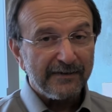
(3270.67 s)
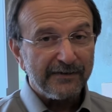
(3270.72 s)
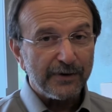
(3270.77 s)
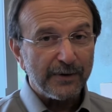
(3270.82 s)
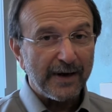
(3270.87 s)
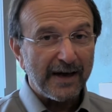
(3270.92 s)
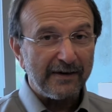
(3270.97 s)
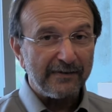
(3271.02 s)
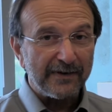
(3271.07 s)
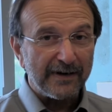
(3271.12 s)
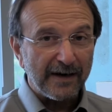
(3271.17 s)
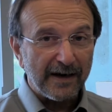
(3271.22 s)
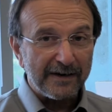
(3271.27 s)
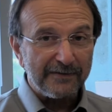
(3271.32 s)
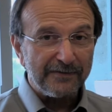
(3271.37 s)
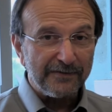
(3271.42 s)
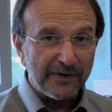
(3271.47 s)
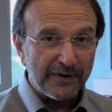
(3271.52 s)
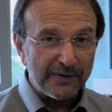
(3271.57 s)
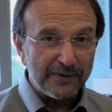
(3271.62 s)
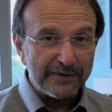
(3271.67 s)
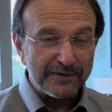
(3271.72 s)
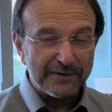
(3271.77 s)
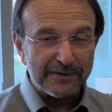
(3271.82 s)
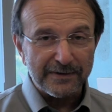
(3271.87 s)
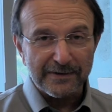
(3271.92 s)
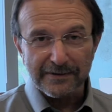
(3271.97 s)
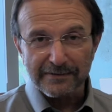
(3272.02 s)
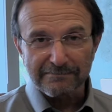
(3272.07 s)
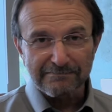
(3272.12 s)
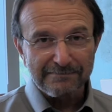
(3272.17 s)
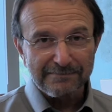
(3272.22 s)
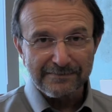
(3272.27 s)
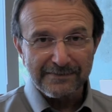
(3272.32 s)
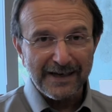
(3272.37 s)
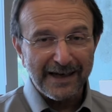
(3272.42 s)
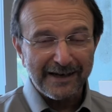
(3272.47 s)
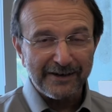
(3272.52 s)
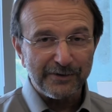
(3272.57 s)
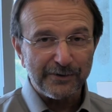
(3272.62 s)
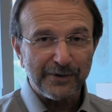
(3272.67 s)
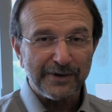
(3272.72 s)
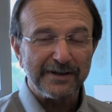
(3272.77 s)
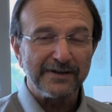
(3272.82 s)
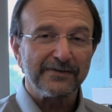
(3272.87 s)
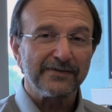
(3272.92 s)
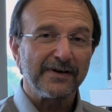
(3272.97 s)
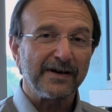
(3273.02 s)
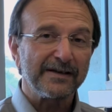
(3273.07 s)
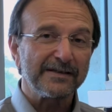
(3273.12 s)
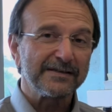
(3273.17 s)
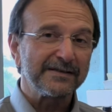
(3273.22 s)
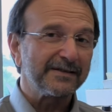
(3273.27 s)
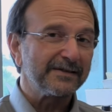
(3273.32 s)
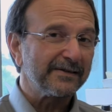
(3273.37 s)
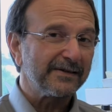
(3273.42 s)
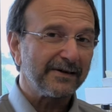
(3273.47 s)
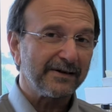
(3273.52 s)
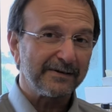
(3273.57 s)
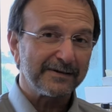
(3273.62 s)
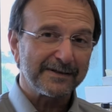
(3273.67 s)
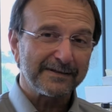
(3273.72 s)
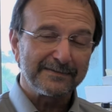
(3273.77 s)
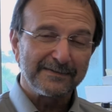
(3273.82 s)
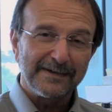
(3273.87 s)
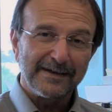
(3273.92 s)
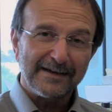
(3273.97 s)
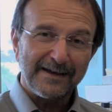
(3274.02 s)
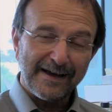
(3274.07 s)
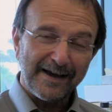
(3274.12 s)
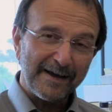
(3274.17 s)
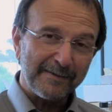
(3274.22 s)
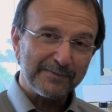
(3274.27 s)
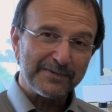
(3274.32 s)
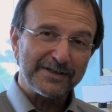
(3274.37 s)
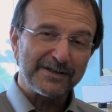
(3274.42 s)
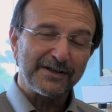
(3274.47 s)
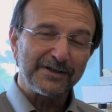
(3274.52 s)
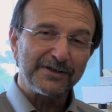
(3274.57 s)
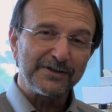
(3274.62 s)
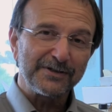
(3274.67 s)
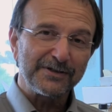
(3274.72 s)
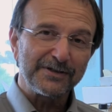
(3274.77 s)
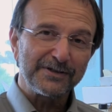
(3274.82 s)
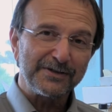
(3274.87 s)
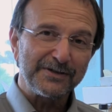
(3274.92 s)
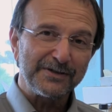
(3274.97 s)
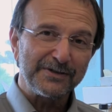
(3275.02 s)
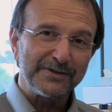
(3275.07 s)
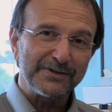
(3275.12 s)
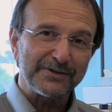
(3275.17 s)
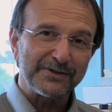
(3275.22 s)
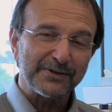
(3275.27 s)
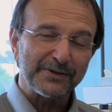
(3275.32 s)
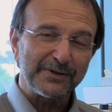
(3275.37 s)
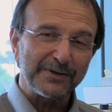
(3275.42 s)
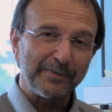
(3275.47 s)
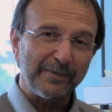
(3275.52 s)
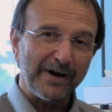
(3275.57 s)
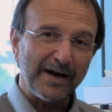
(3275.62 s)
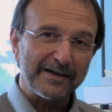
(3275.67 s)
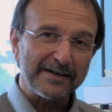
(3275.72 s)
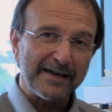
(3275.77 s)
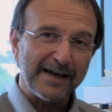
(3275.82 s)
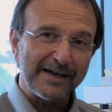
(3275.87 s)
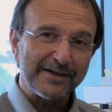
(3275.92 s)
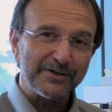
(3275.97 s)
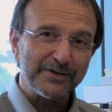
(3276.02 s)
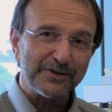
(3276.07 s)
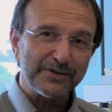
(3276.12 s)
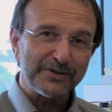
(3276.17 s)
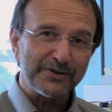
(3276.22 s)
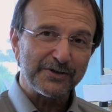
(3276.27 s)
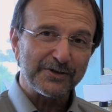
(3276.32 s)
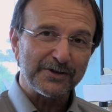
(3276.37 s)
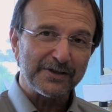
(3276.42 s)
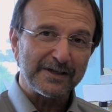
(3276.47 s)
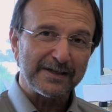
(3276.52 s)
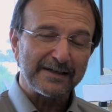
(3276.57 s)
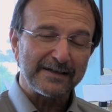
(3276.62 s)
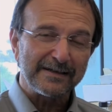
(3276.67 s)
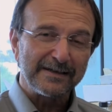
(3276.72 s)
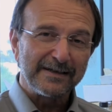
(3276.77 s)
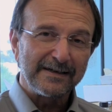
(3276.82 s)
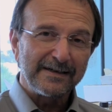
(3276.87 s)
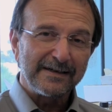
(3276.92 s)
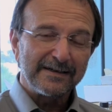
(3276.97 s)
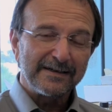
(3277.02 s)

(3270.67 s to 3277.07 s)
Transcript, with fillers: If you have an iPhone or Android device, there are apps that you can use. They're called podcatchers. You can